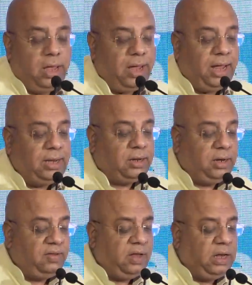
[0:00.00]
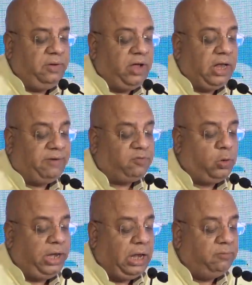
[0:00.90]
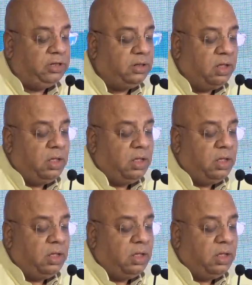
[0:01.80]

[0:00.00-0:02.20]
Increasingly, we'll have to deal with